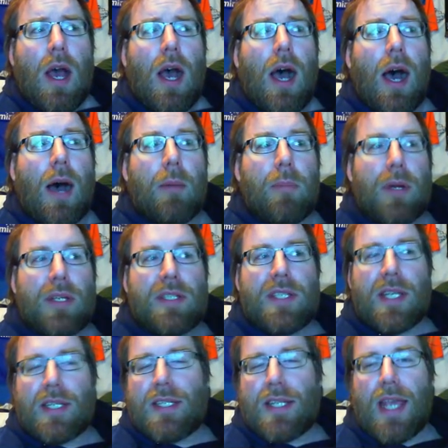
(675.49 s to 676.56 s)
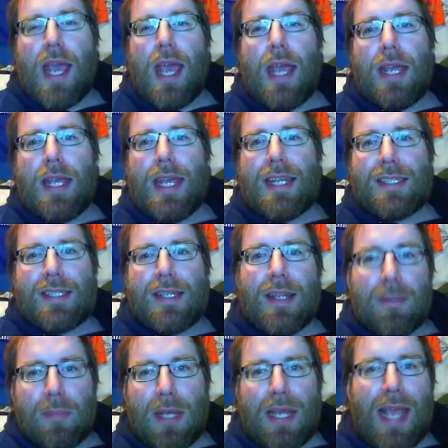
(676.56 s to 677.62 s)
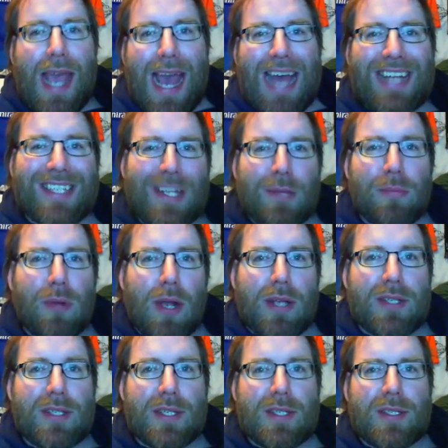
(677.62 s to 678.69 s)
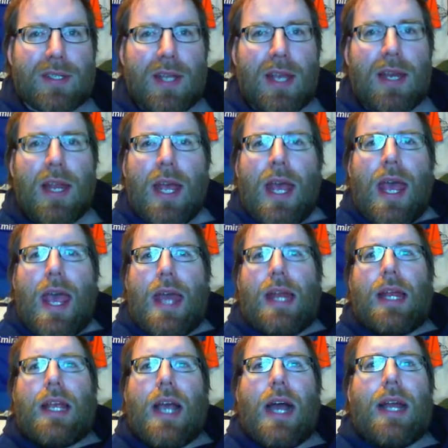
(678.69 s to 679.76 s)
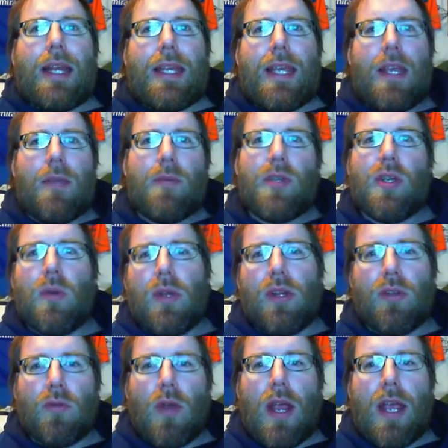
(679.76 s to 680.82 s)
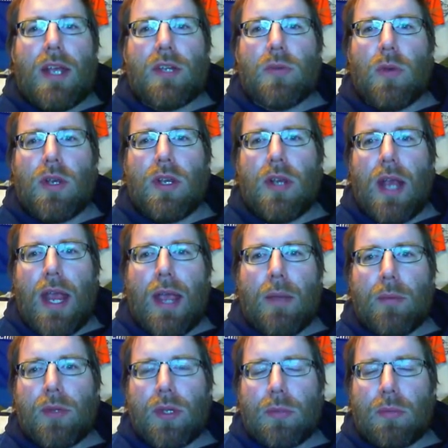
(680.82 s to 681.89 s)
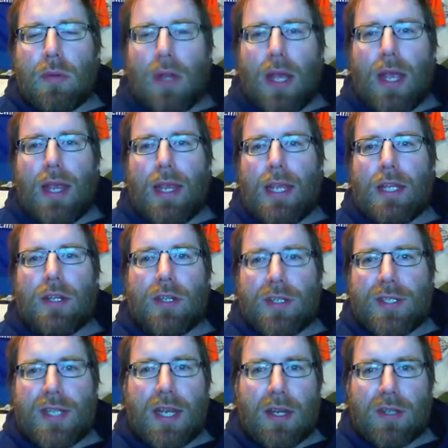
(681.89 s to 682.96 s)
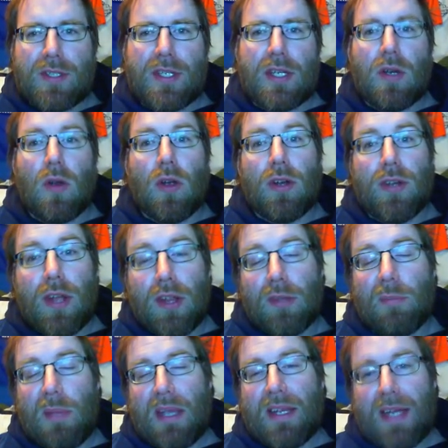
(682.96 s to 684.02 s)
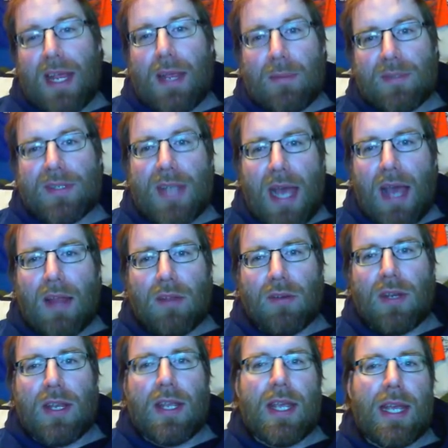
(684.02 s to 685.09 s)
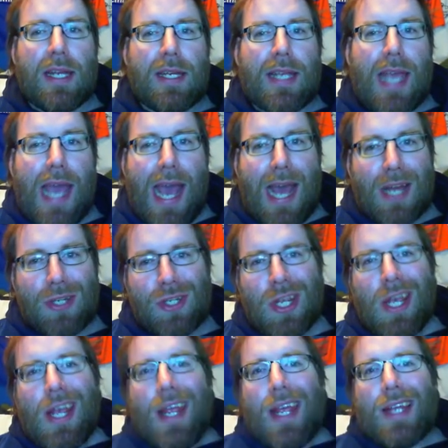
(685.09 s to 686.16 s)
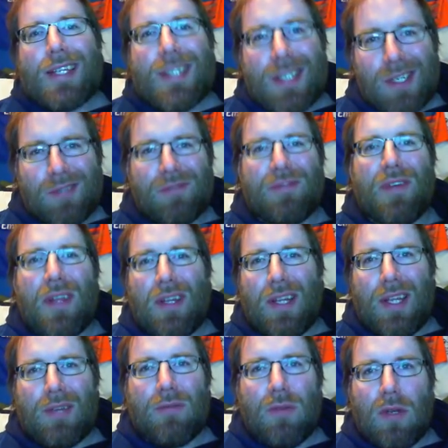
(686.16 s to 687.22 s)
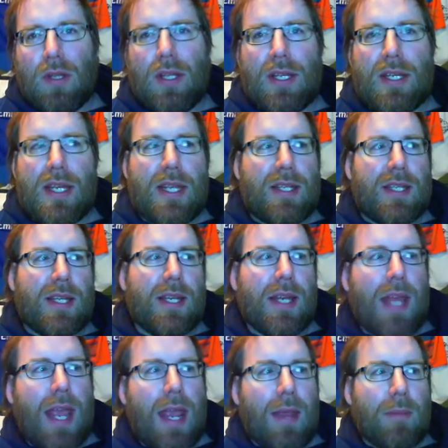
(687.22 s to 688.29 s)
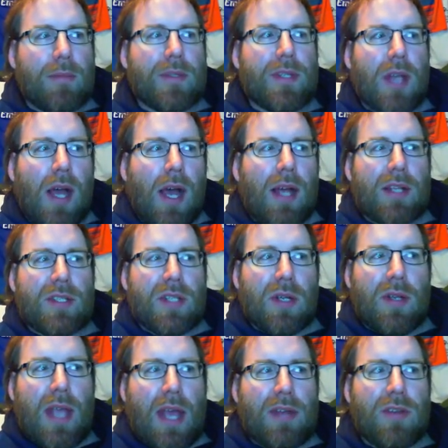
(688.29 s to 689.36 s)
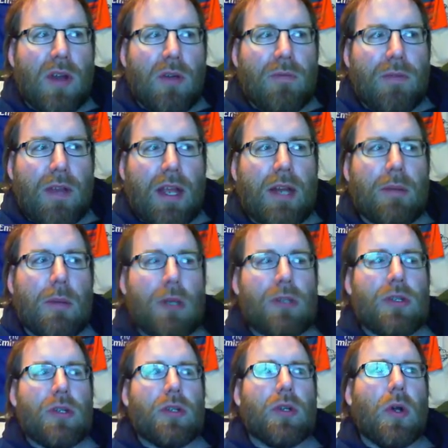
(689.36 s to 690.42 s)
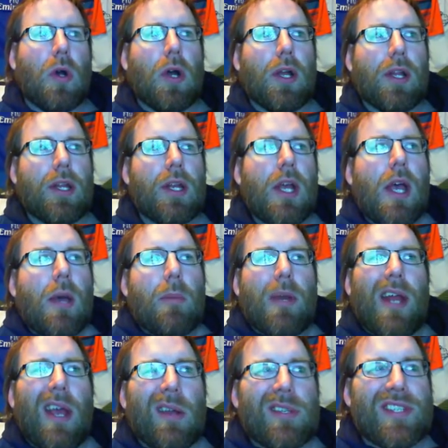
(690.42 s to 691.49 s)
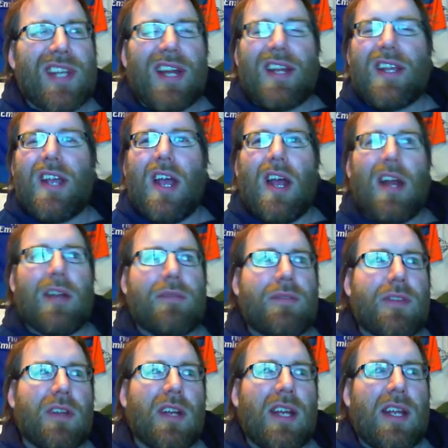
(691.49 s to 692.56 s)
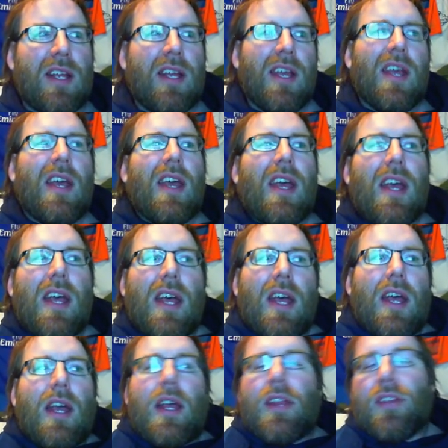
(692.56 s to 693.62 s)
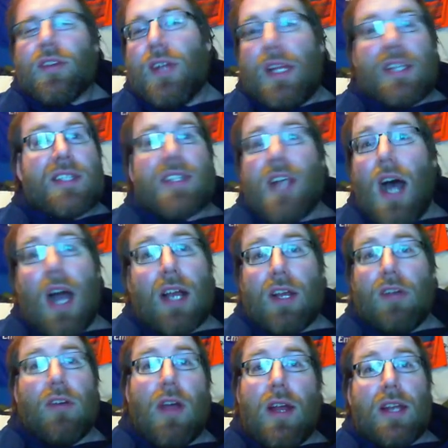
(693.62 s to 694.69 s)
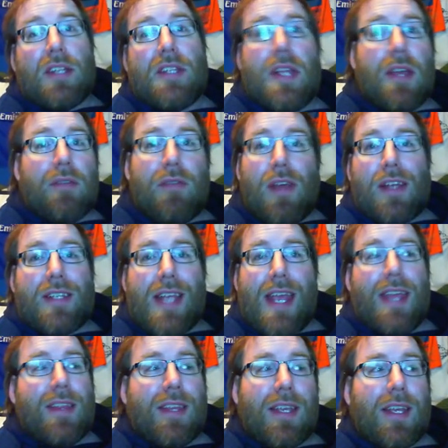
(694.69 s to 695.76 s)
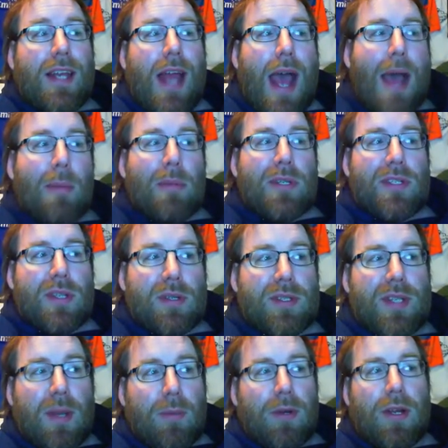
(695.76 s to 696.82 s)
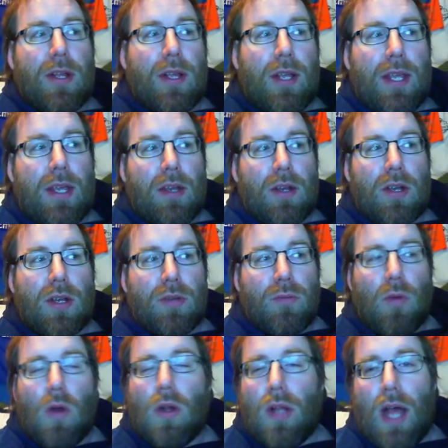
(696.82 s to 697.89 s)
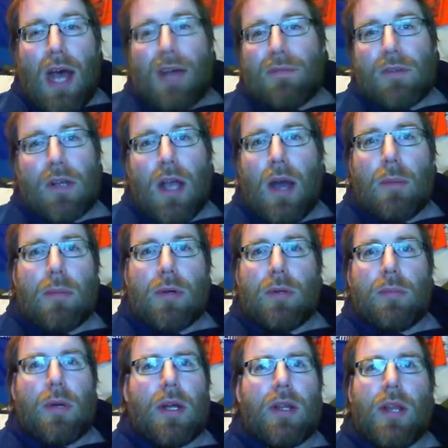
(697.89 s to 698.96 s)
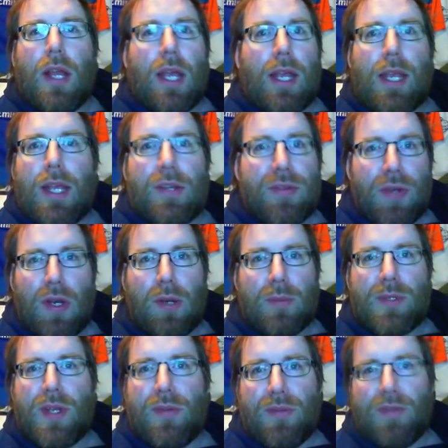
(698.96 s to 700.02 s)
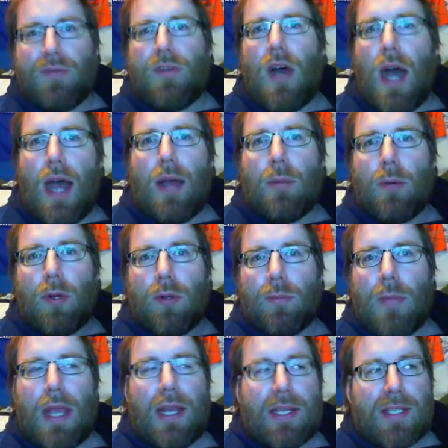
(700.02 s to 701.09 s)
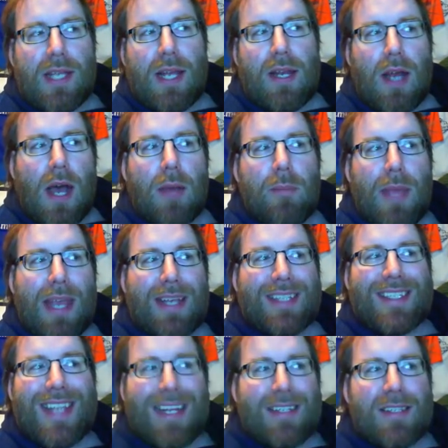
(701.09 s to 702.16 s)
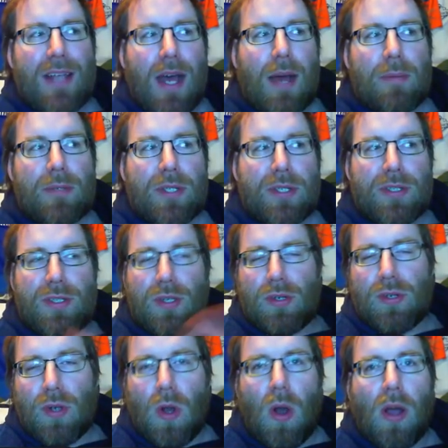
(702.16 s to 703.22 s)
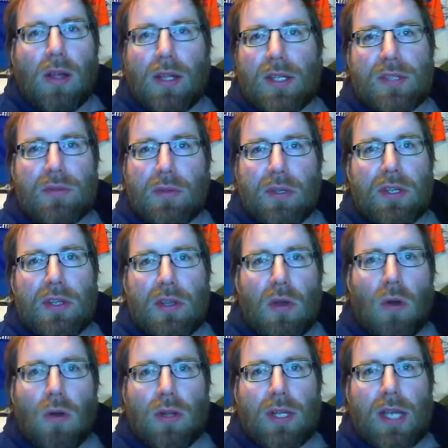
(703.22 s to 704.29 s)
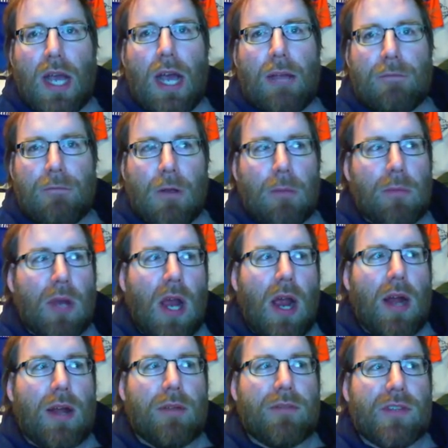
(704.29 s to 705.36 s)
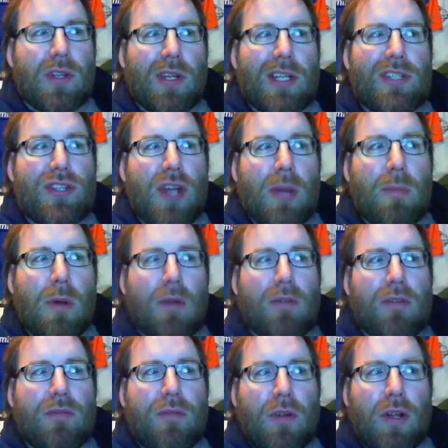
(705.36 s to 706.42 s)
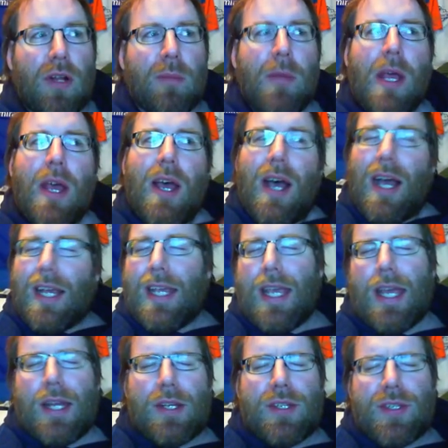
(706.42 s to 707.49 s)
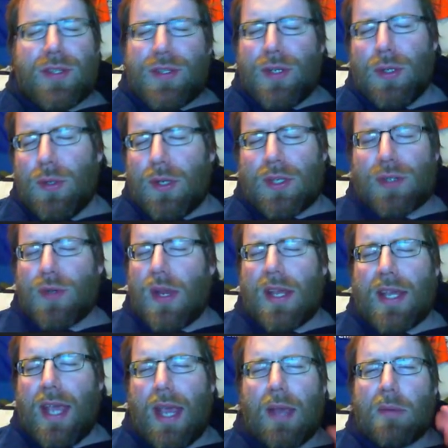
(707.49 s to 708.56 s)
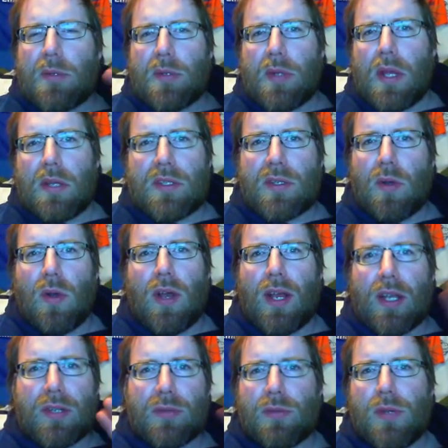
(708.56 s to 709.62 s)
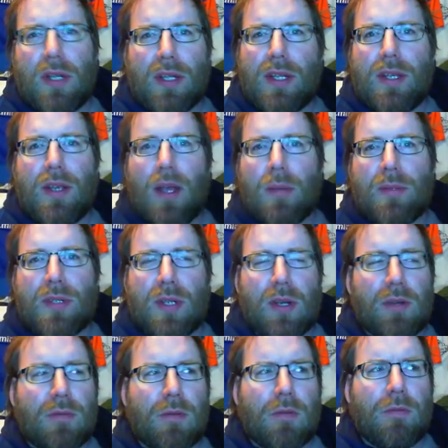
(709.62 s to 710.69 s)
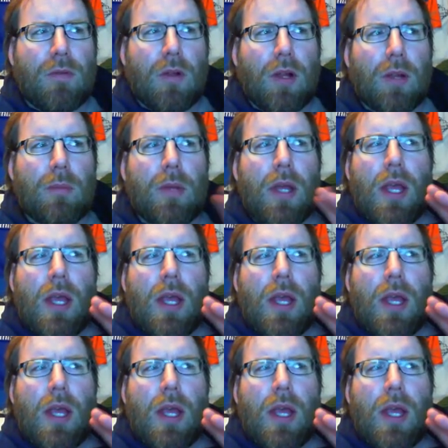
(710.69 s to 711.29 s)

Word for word: Uh, but six K isn't a big asking price this slate, and it kind of keeps you in the range where you're able to play either Sigurdsson or another big name salary in cash and still fill in really decent names. Uh, so yeah, don't forget about Junior Hoilett. But outside of Cardiff, there, there it's soccer, right? It's D F S. Anything can happen. So someone here could roll off a couple. But like in terms of the viable make sense make sense options, Junior Hoilett's really the only guy from Cardiff. So let's jump over to Fulham. Again, two straight games without scoring is really absurd for Fulham.